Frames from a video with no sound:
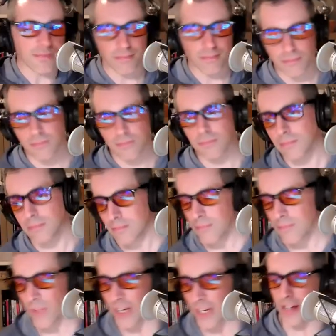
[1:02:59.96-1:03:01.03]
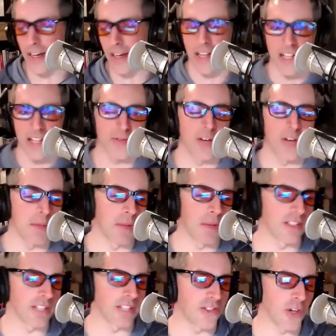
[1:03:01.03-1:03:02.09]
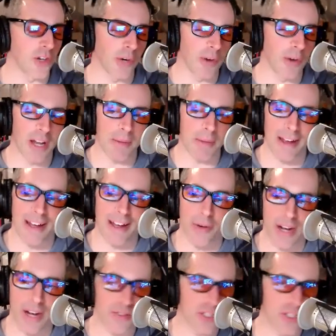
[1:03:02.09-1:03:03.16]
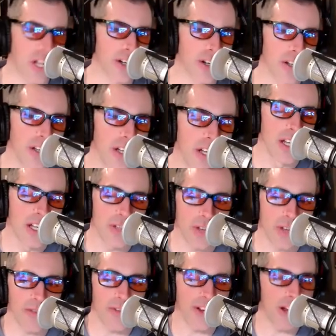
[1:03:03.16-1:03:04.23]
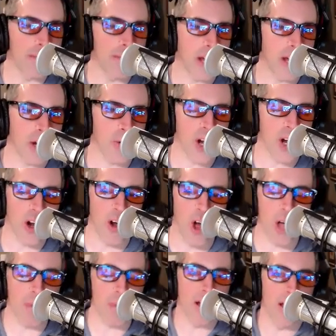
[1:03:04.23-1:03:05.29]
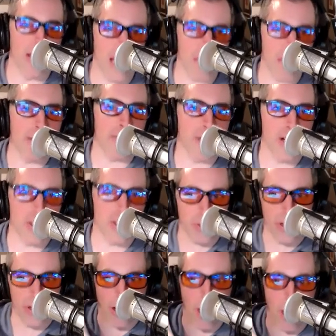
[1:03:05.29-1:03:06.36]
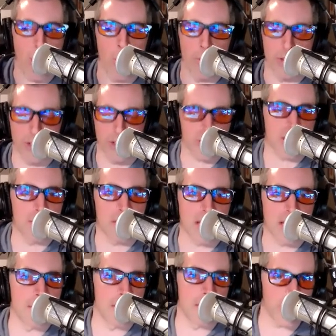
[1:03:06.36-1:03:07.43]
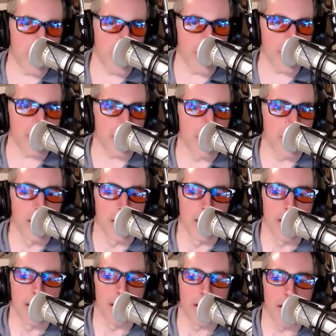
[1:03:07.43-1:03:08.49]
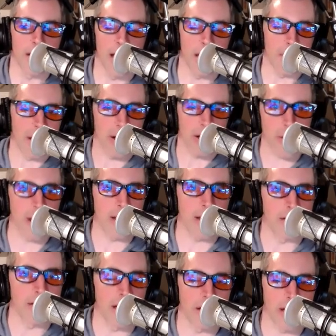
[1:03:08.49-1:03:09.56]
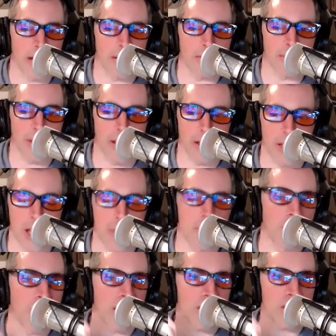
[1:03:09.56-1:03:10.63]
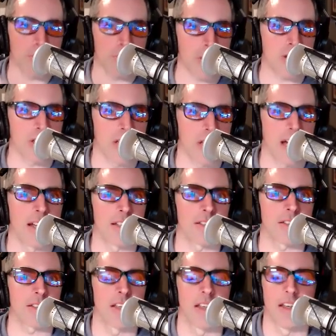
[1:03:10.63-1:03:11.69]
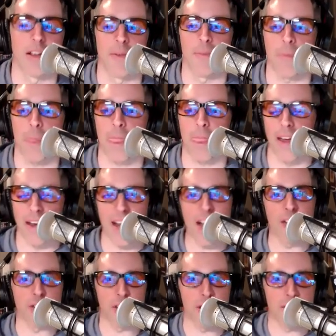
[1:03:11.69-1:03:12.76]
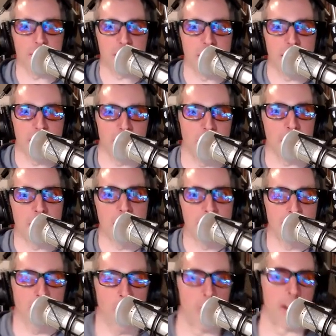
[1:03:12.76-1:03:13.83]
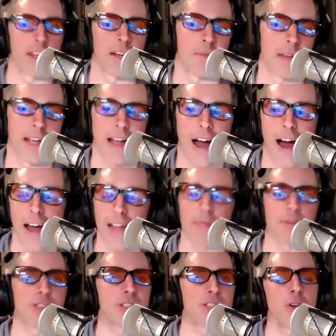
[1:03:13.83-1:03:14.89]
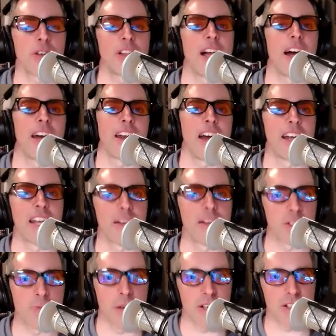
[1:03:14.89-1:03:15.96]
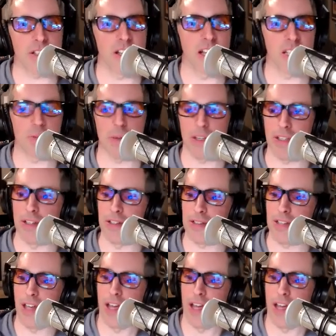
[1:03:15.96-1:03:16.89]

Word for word: on. Yeah. Yeah. And it's funny because I joke around about how when I was younger, trying to figure out my career, all, a lot of my friends were like, oh, we're just going to become engineers. And I'm like, great. And they're like, they're like, yeah, you got to specialize. And now years later, I'm now forty. And I'm like, I am so glad I never specialized, because